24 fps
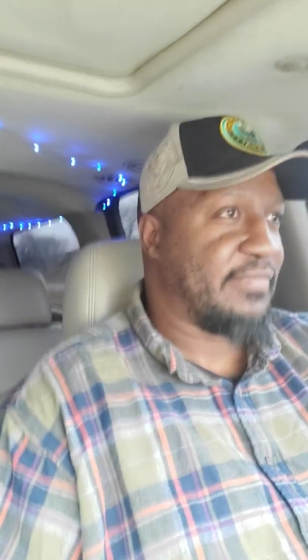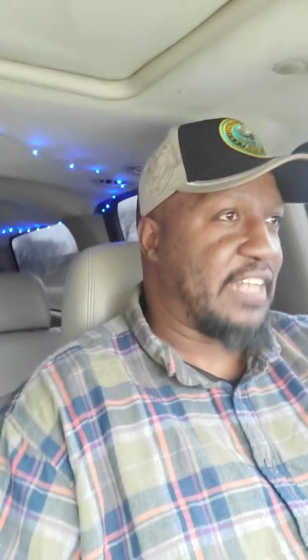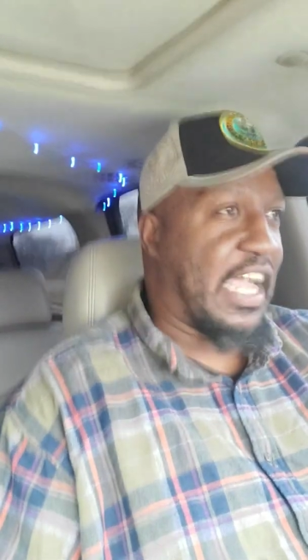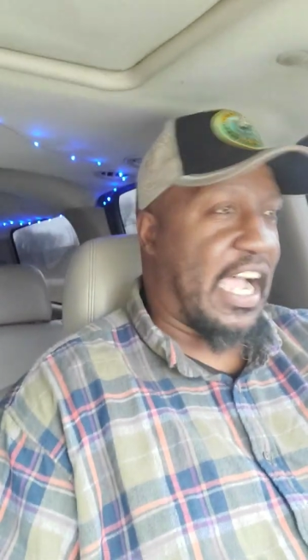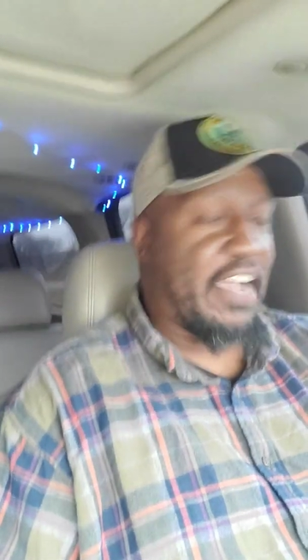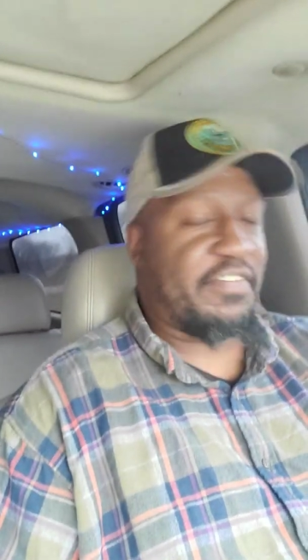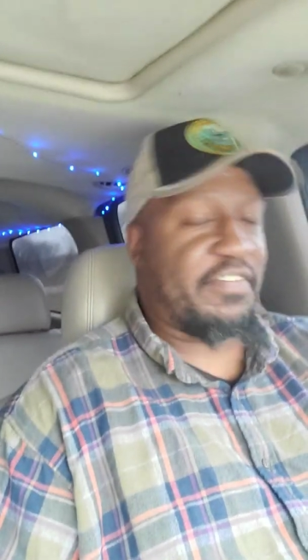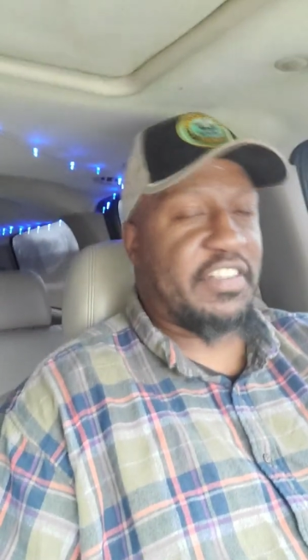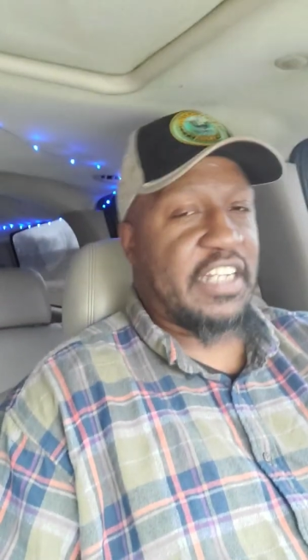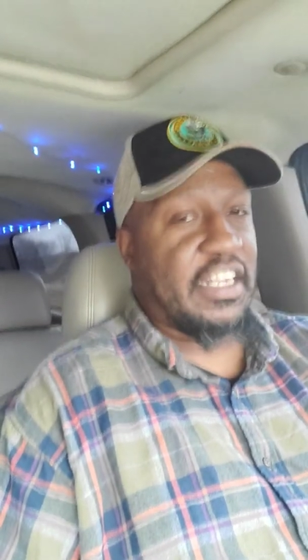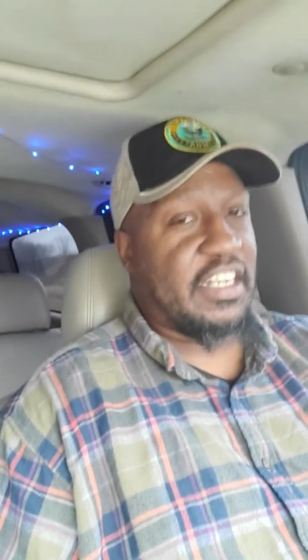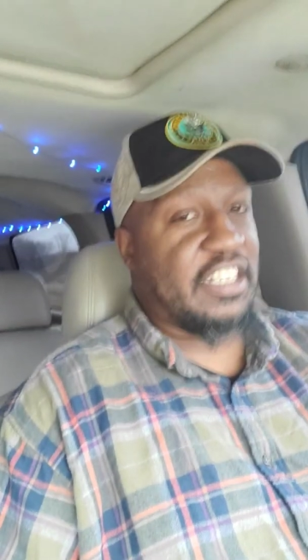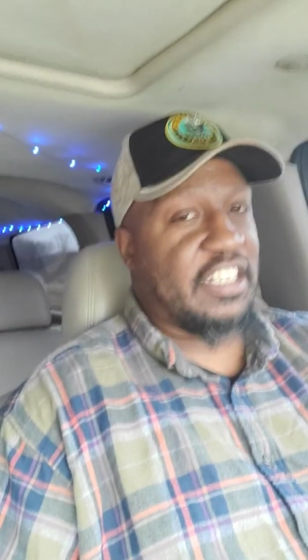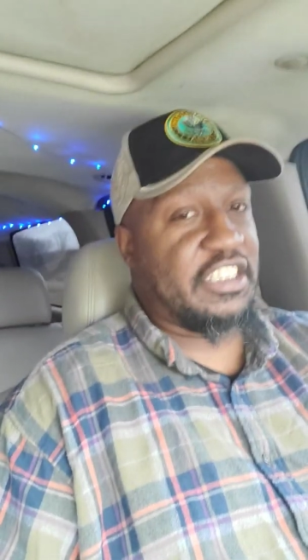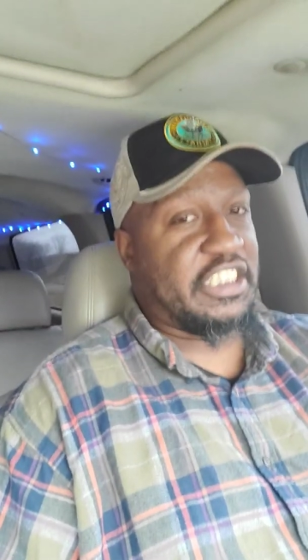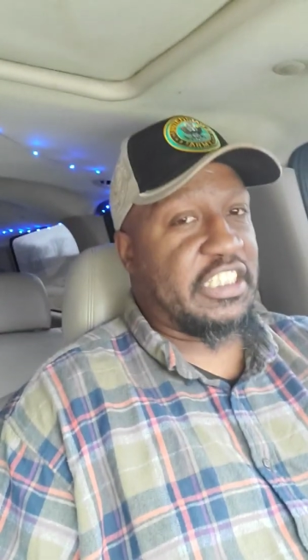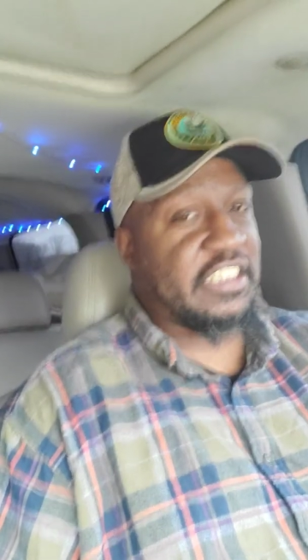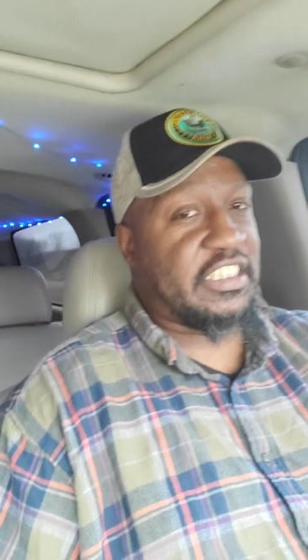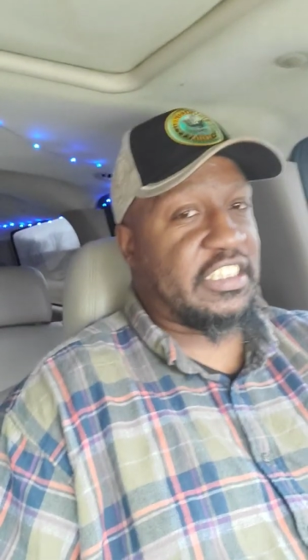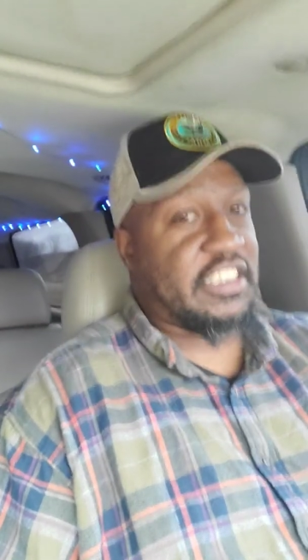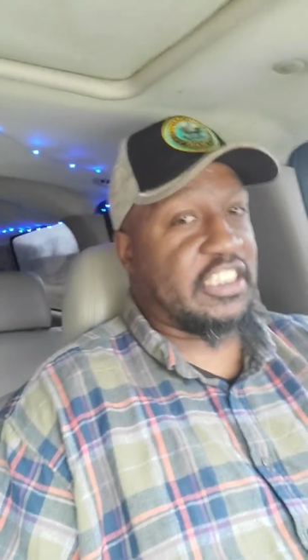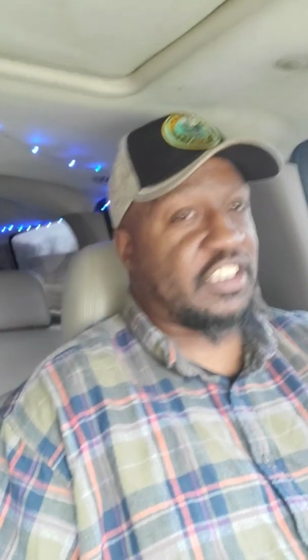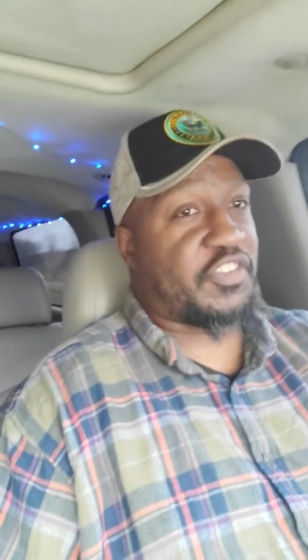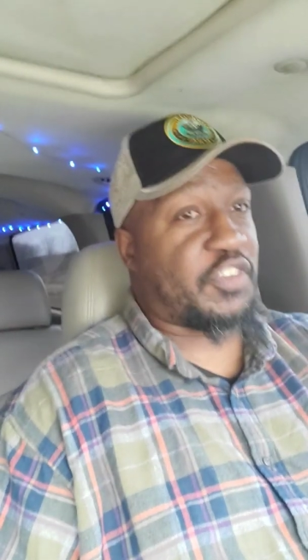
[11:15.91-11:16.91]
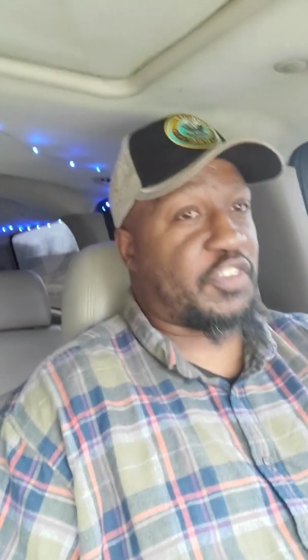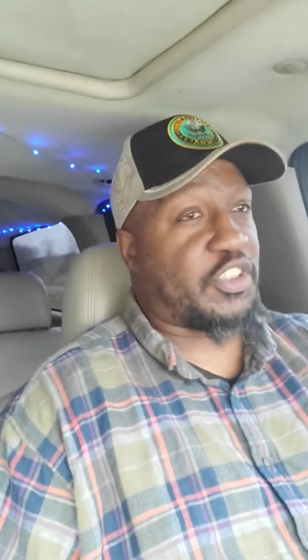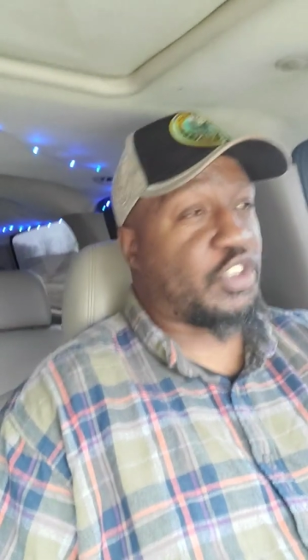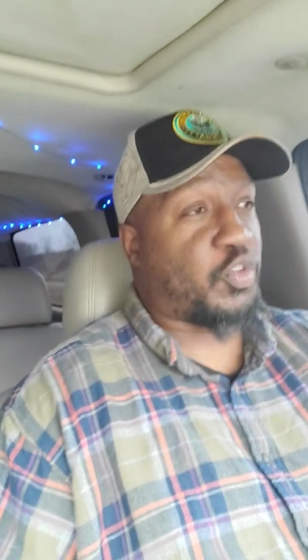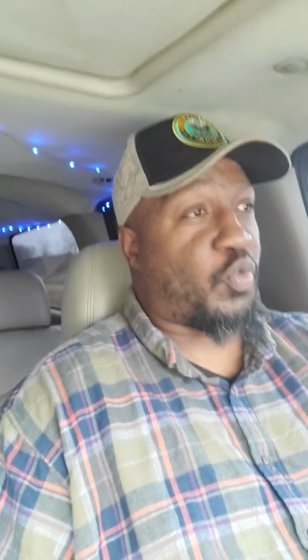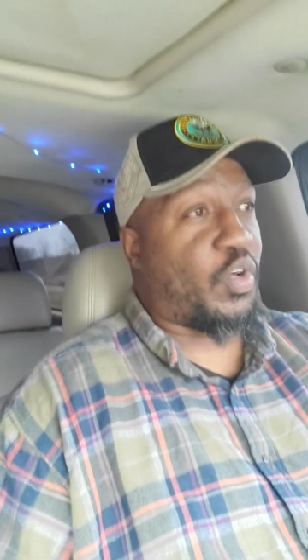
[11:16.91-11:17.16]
I've done logistics for